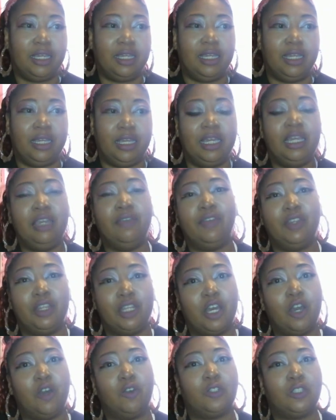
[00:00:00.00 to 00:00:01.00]
Even
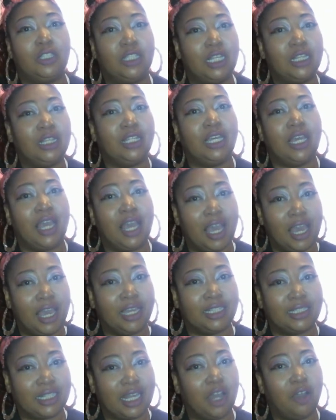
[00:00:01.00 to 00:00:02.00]
though Cynthia
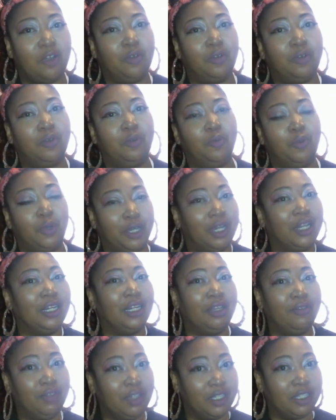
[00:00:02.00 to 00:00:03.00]
hangs out with
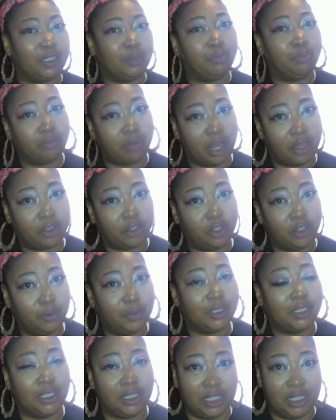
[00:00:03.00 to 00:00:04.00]
Olivia's brother, who is
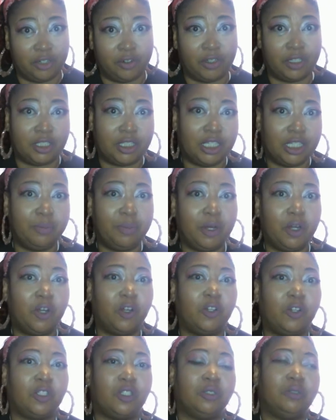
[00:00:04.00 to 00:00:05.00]
the leader of the T-Birds,